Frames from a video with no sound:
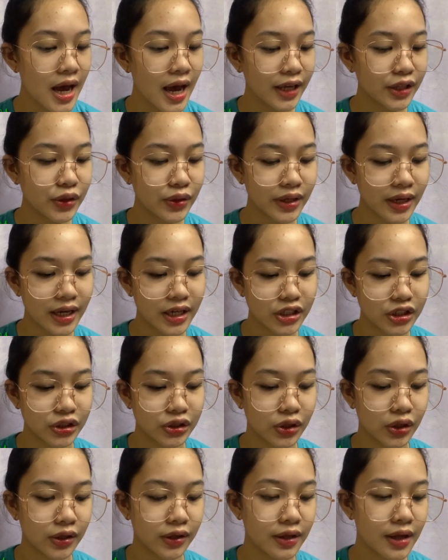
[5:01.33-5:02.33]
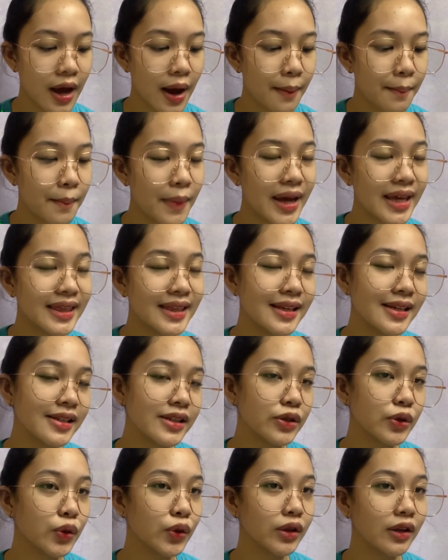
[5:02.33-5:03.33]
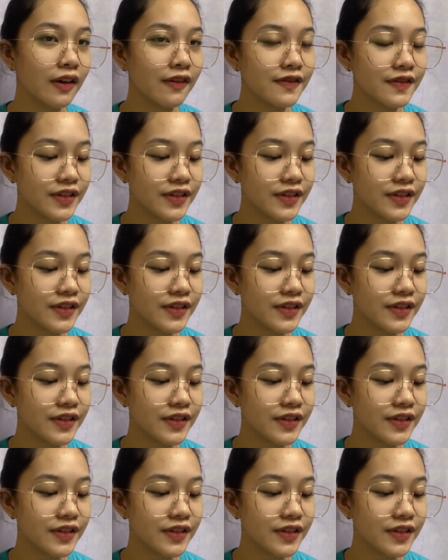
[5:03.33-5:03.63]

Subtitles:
education. By this school of